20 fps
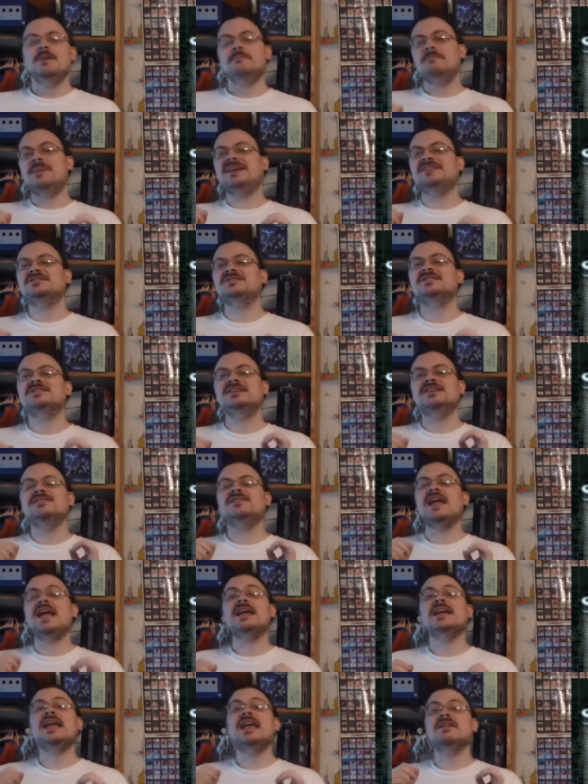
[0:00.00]
Basically,
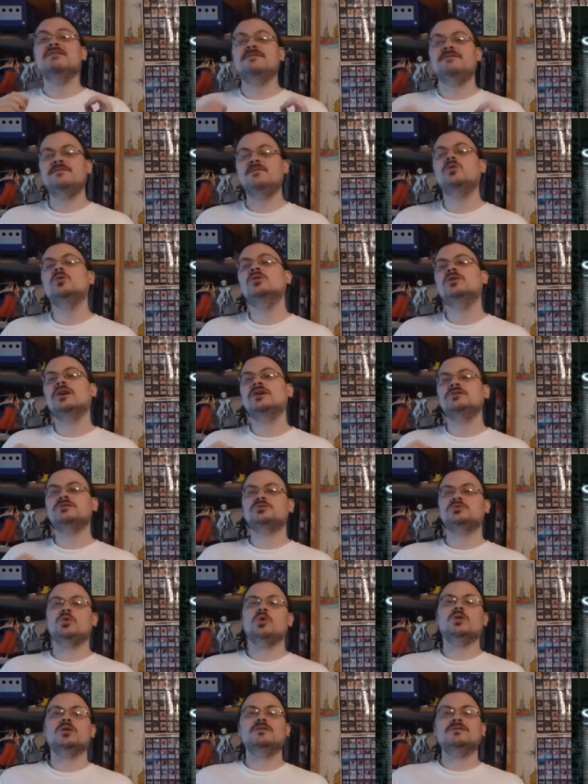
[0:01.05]
they get full
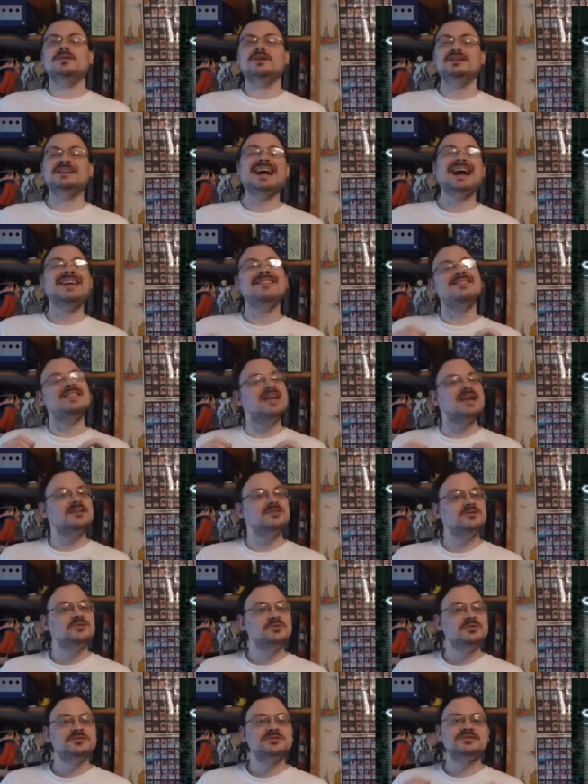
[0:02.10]
control of it and they
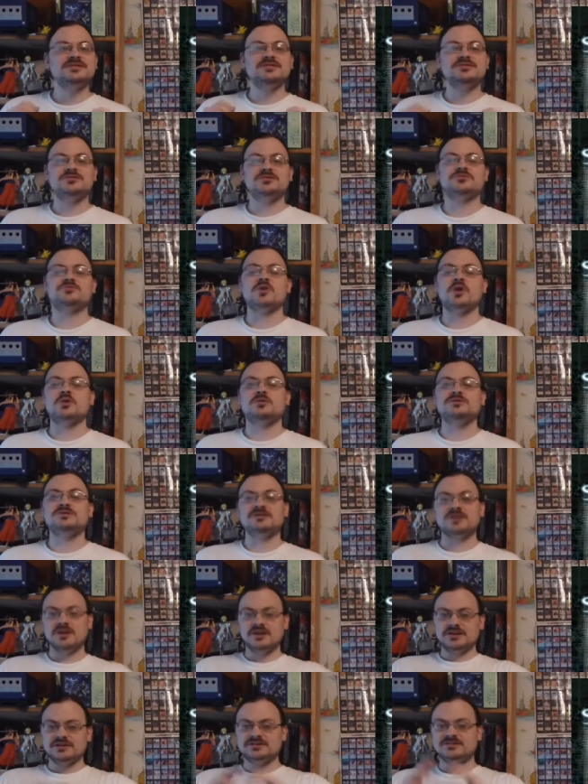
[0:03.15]
use this drone's
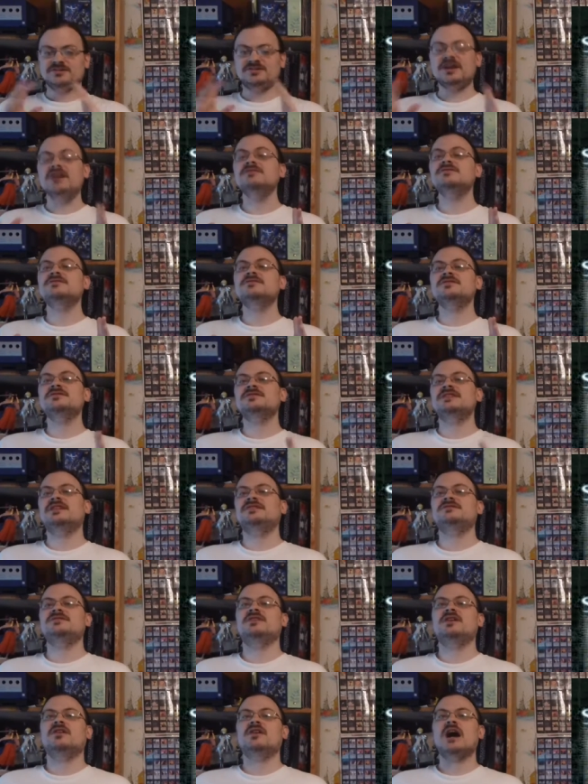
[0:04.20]
sensors
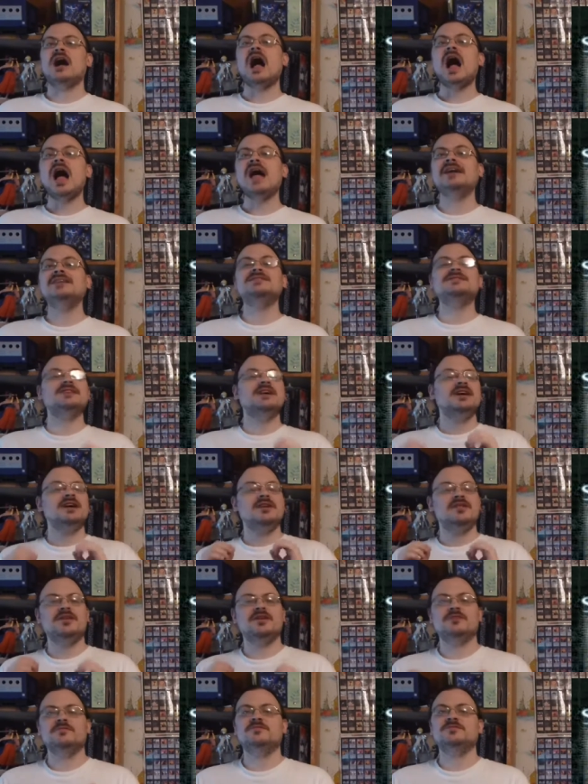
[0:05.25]
as their eyes,
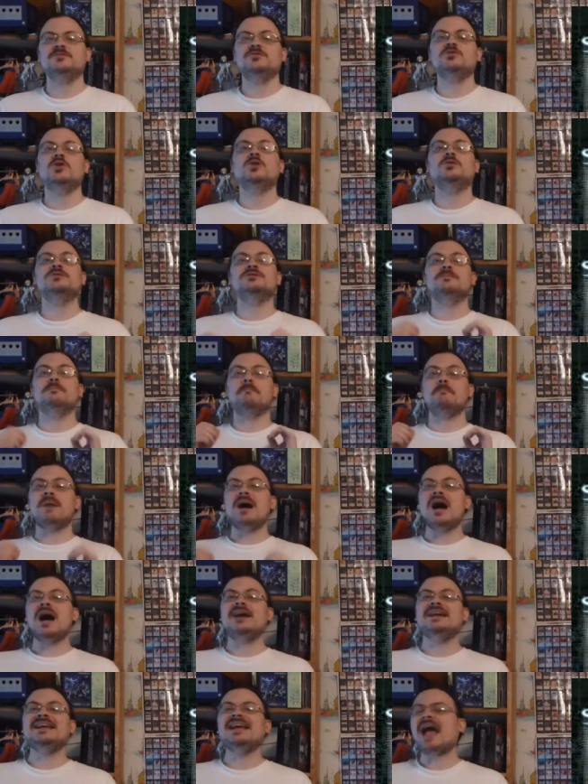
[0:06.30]
the drone's
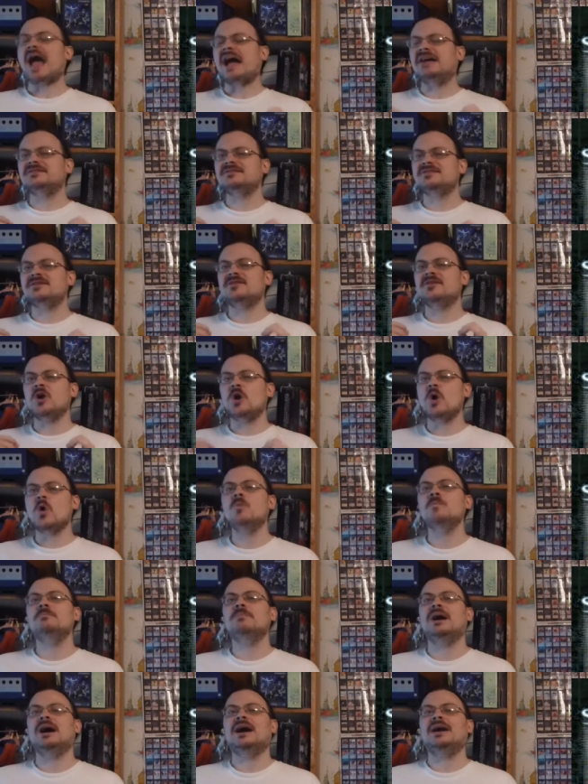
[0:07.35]
body as their
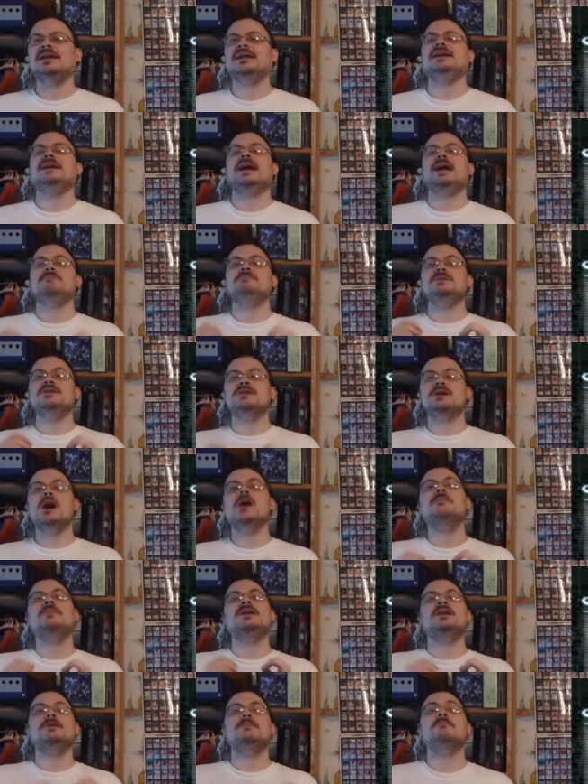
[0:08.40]
own body, and
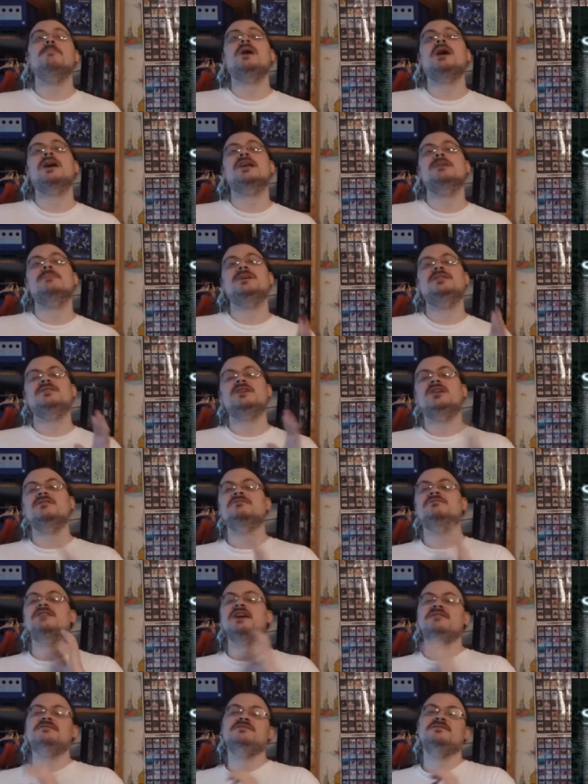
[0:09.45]
become an embodiment of
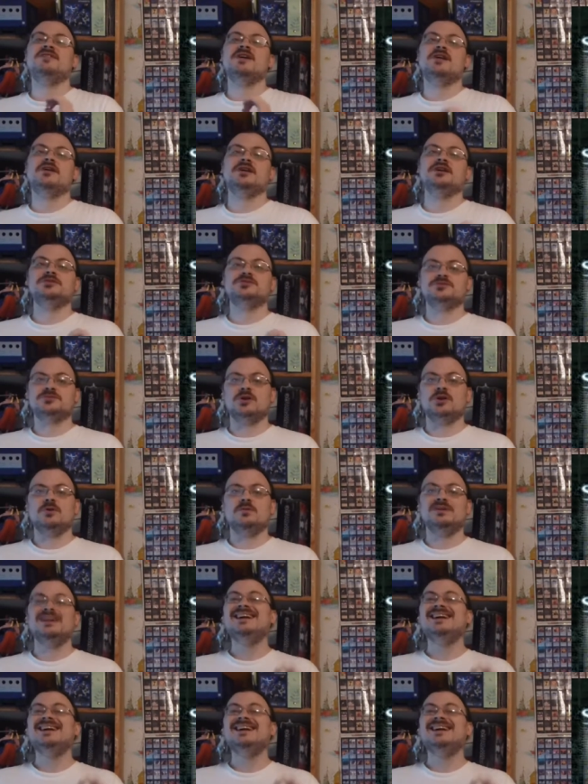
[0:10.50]
that very drone.